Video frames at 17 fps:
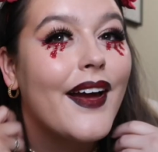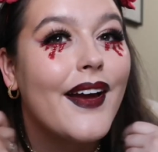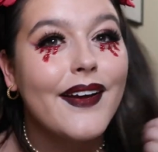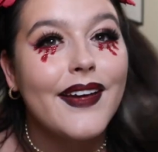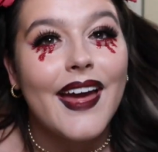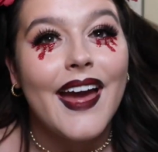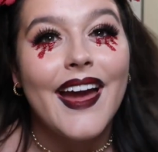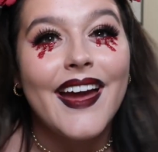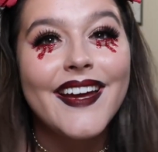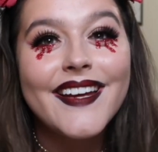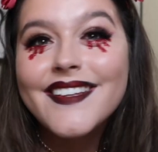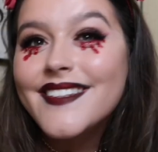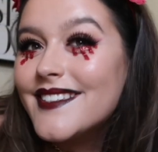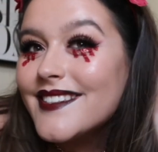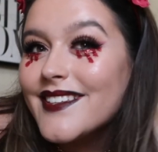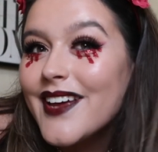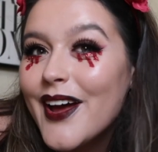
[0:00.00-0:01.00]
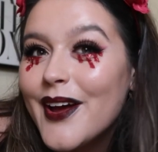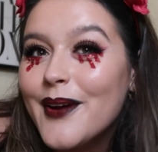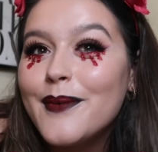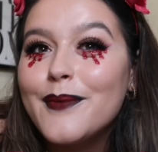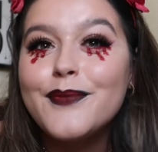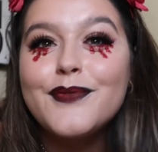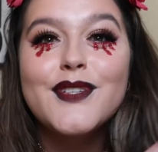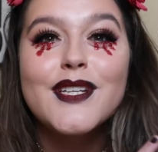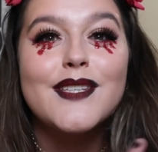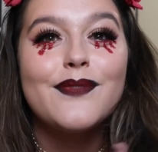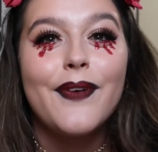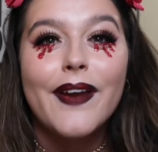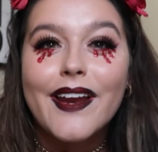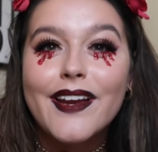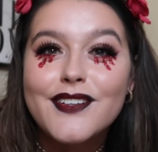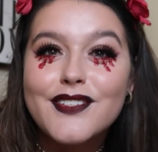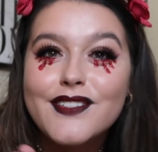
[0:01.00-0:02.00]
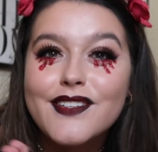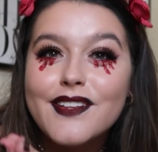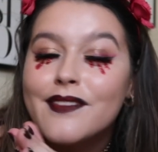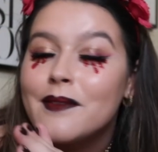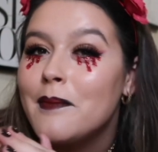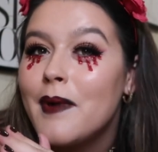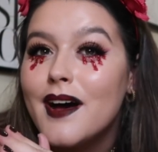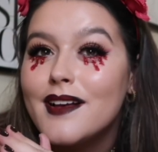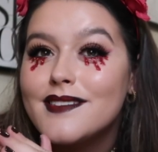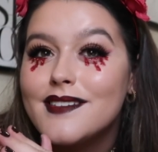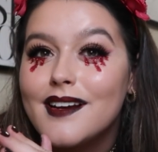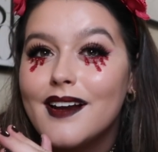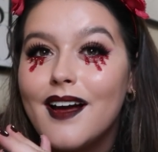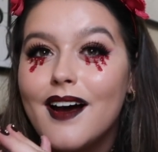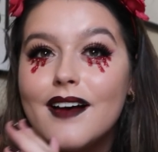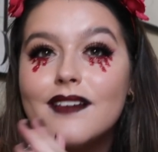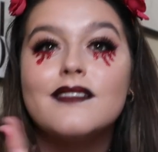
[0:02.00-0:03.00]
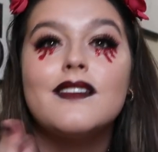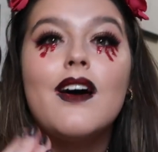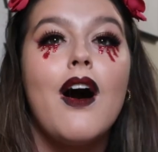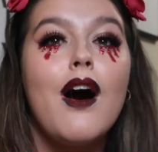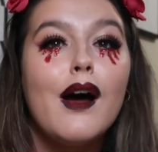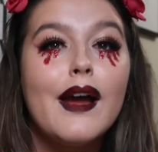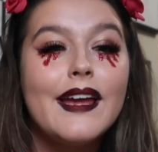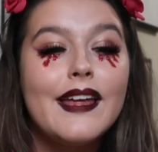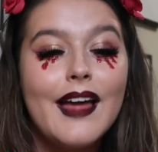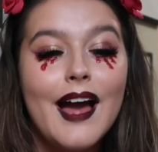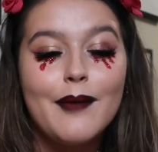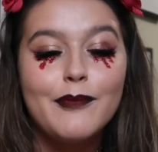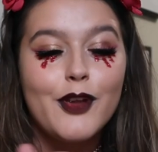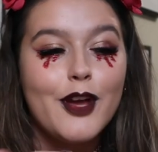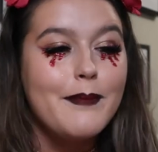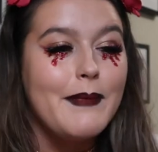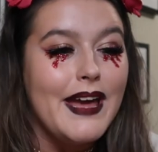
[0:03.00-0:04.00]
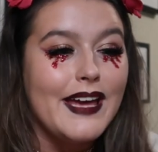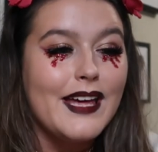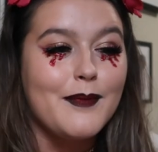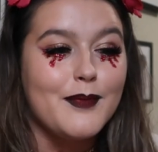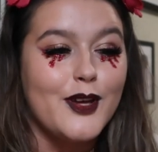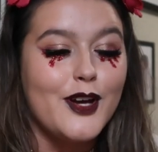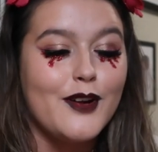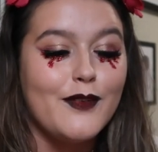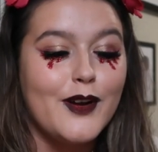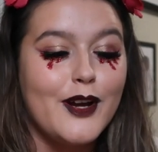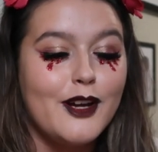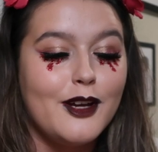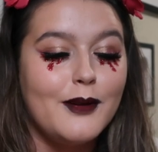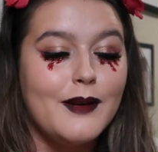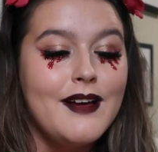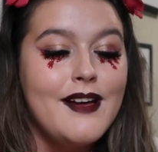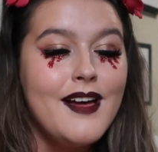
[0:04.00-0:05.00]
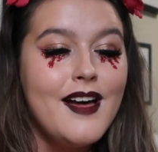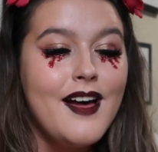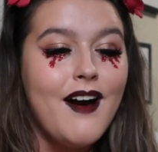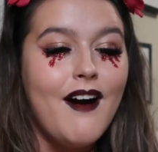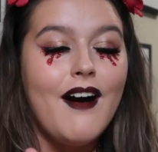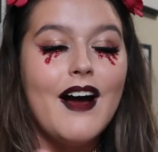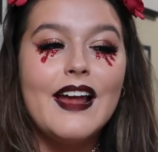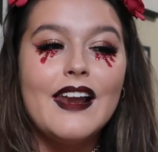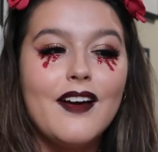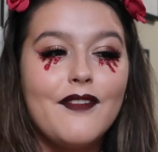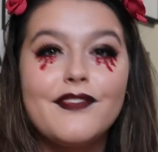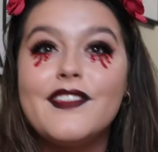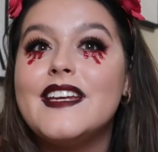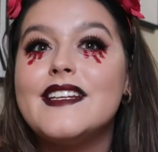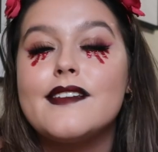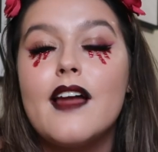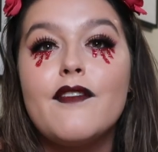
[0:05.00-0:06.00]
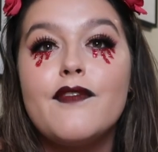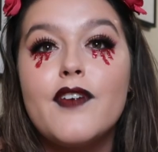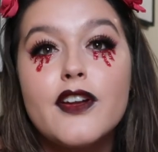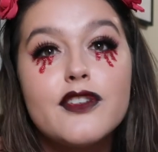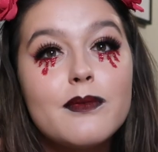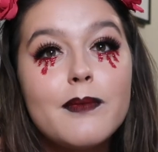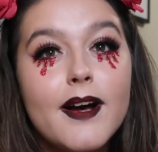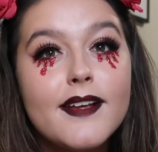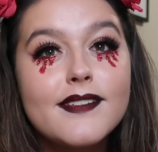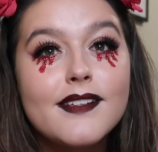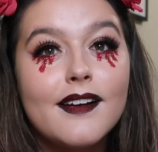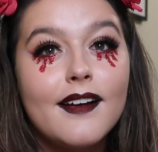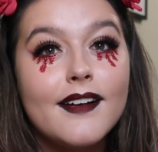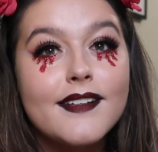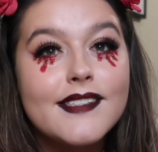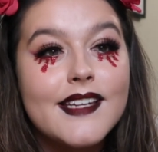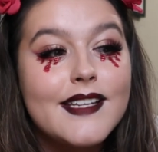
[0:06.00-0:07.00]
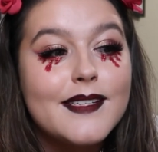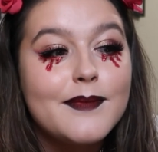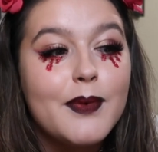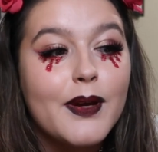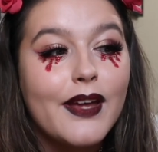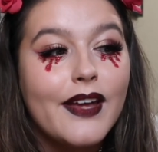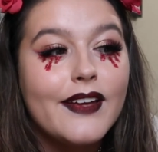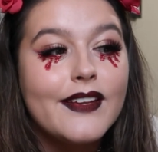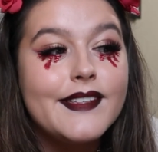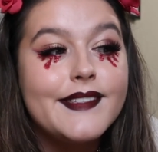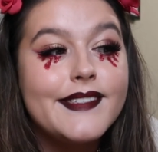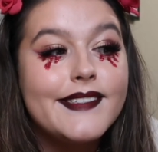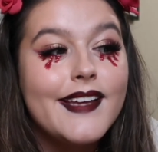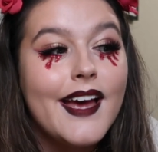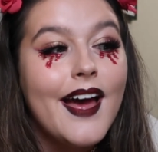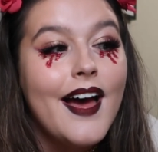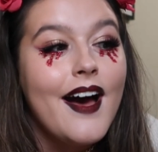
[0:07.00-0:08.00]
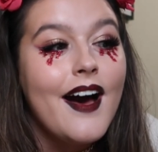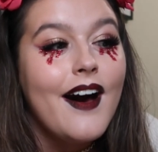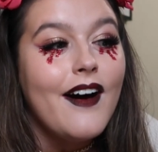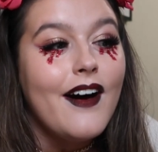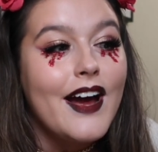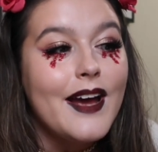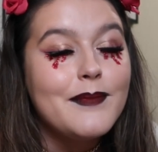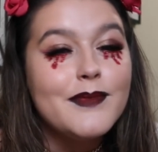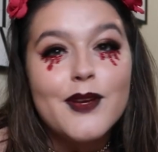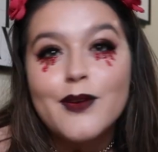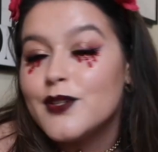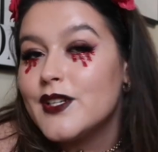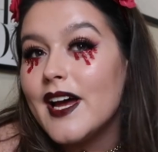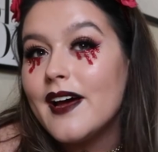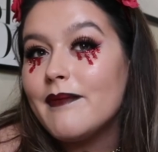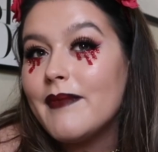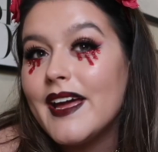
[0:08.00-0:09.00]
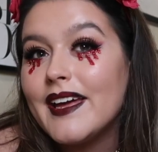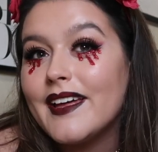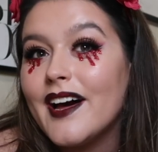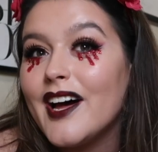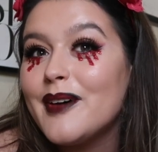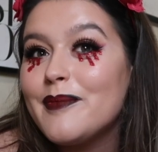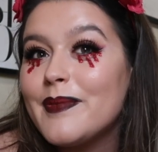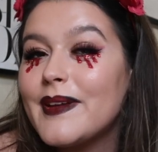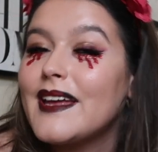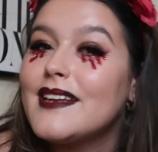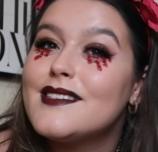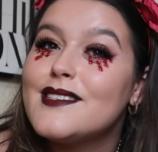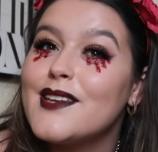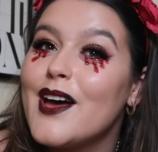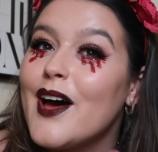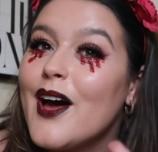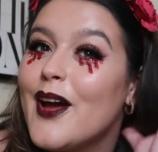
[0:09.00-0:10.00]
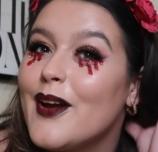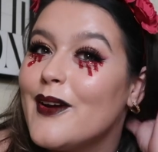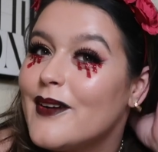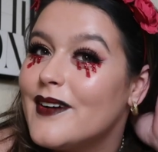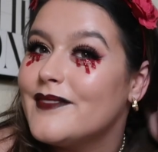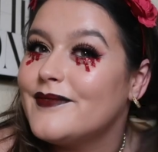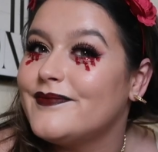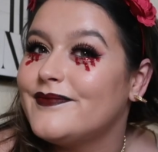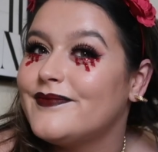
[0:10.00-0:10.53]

Okay, so just finished the masterclass. I am no makeup guru. I love these like virtual masterclasses because I am so shit at makeup. So